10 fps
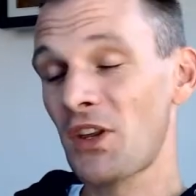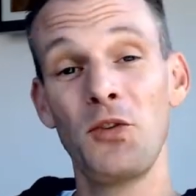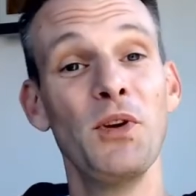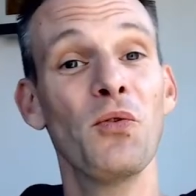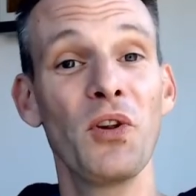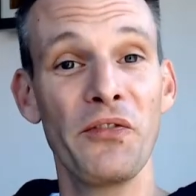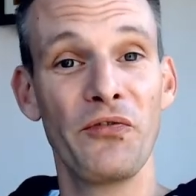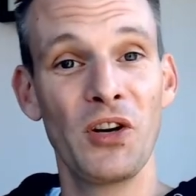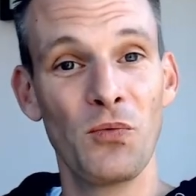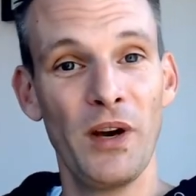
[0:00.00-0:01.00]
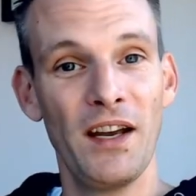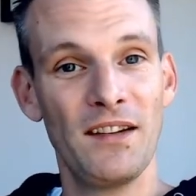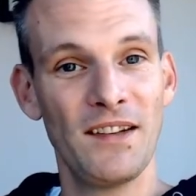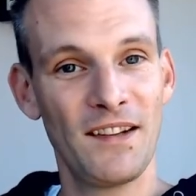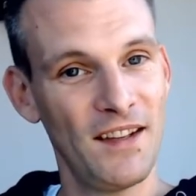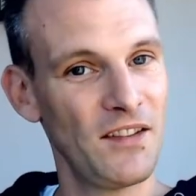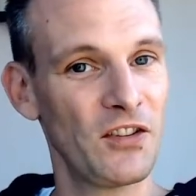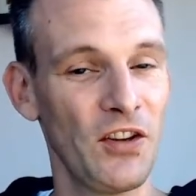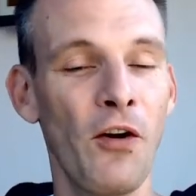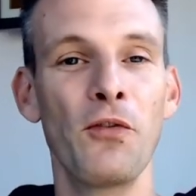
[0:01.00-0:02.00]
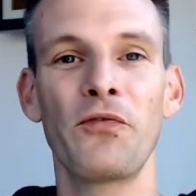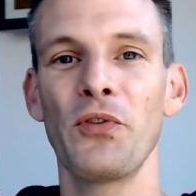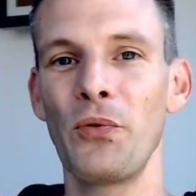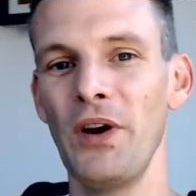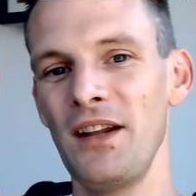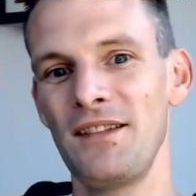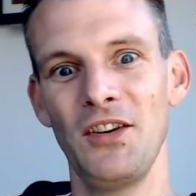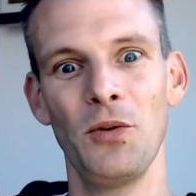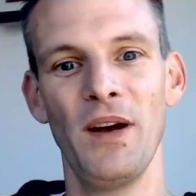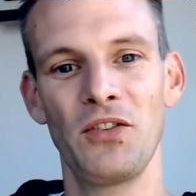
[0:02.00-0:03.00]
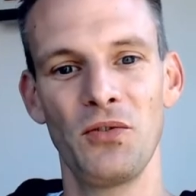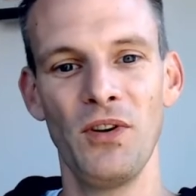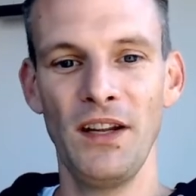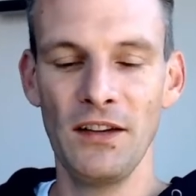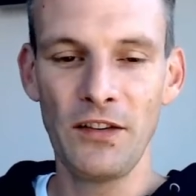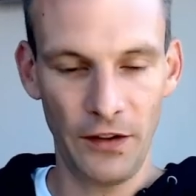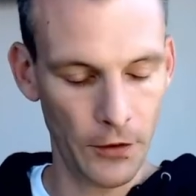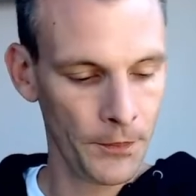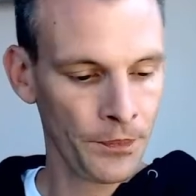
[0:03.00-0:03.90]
could be a really fun way to set the tone for what they're about to run into.